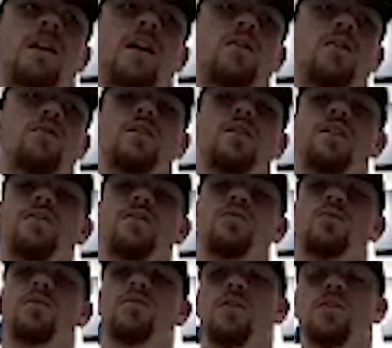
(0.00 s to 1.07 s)
to lead
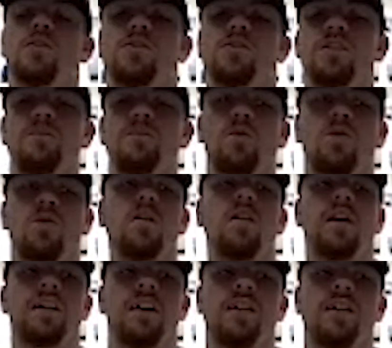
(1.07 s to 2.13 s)
through adversity more,
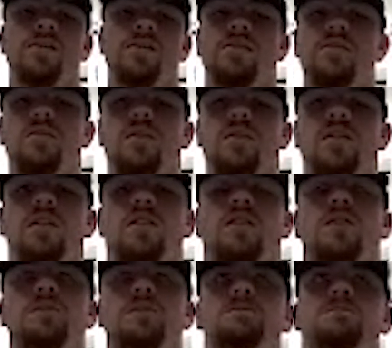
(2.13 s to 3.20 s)
I guess.
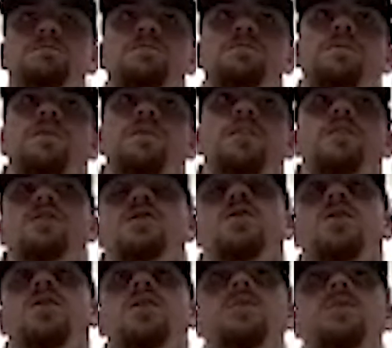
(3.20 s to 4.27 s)
You know, it
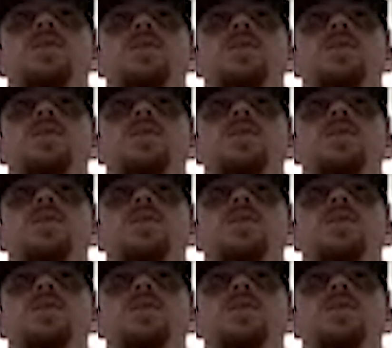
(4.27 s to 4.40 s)
started with